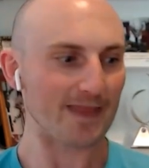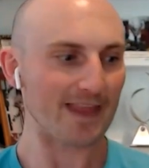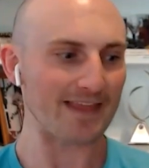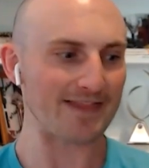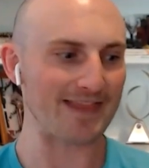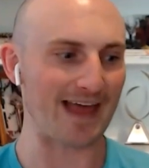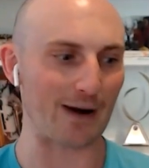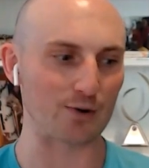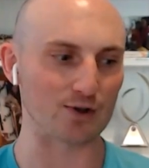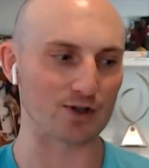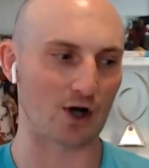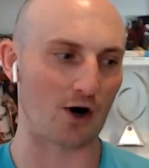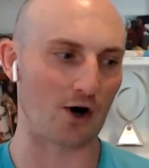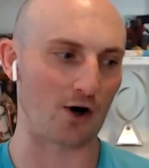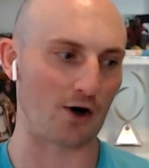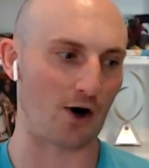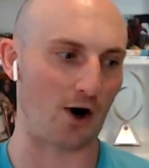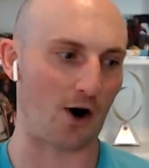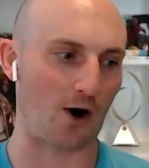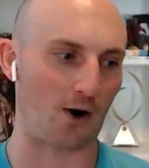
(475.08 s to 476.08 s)
that was
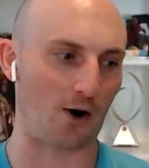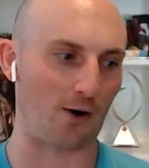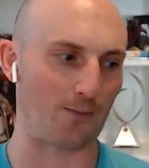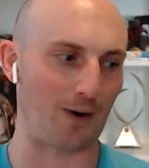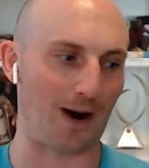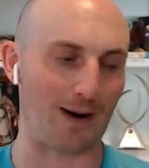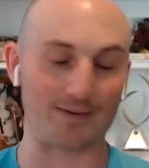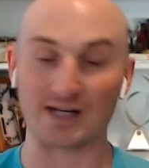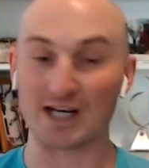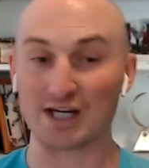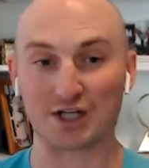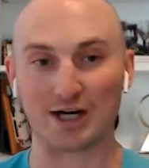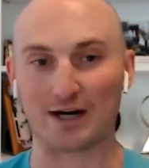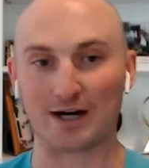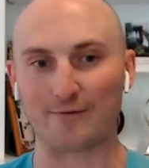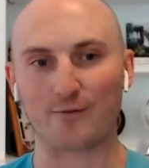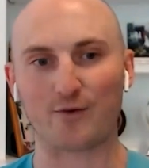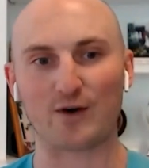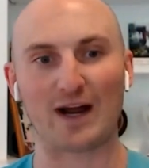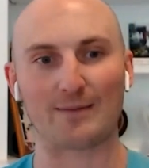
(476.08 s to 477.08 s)
our, our proposition, and
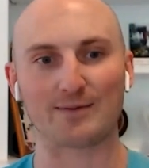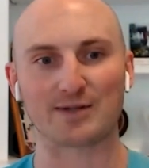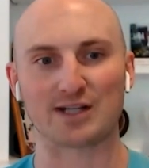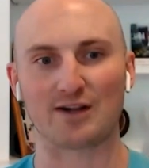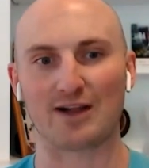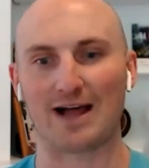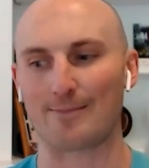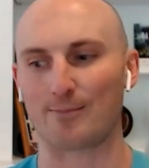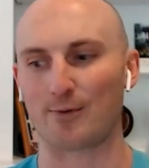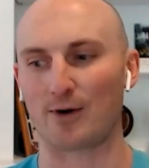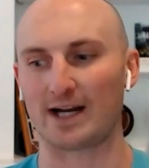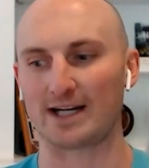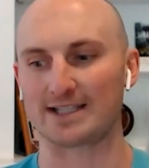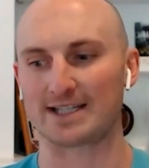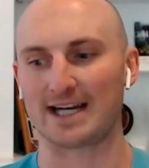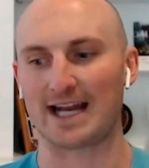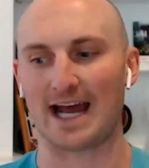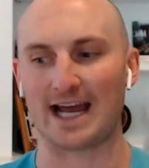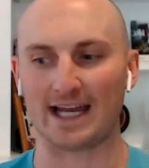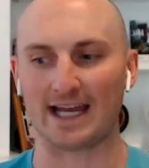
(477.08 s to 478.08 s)
FreeUp's still operating
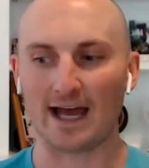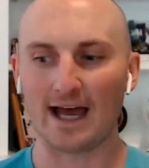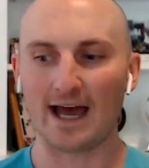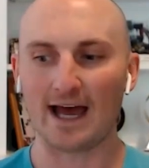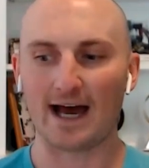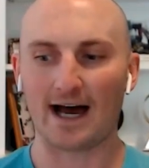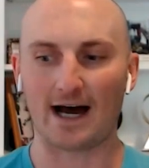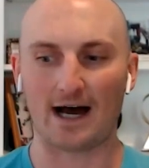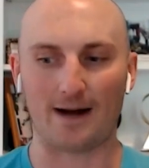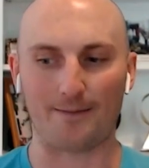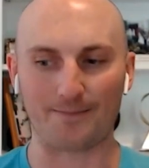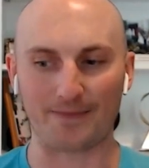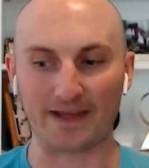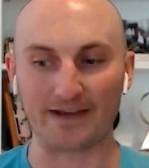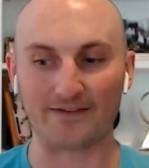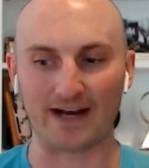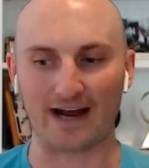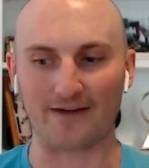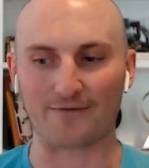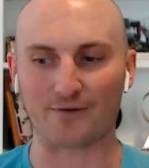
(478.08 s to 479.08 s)
today, um,
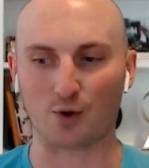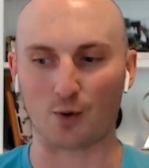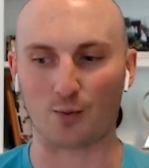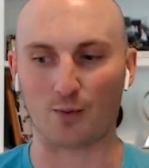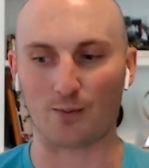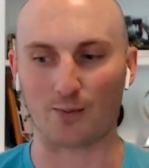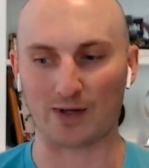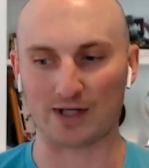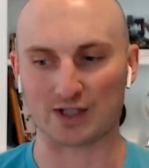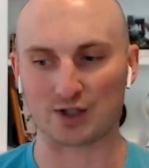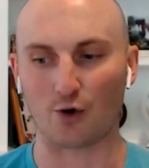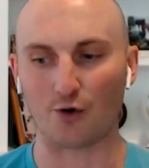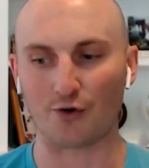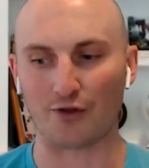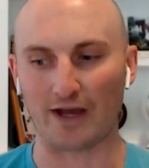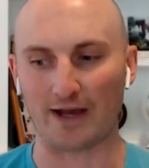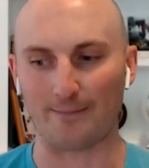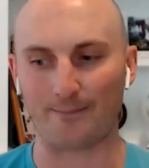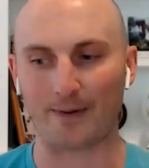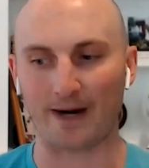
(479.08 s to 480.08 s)
even after we sold
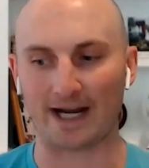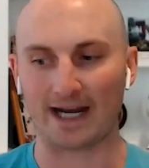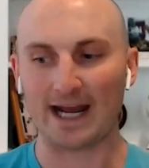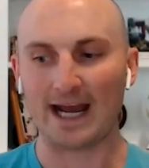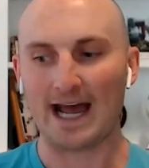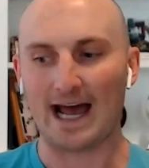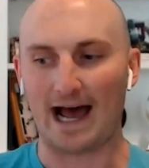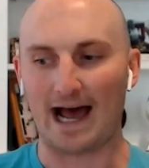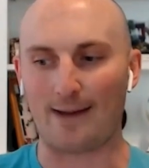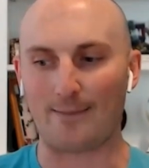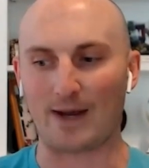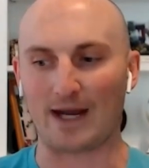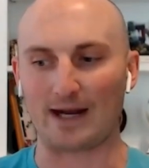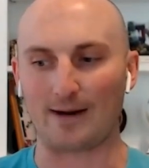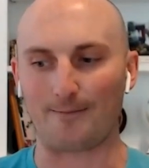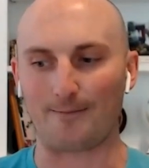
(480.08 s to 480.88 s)
it. But I mean,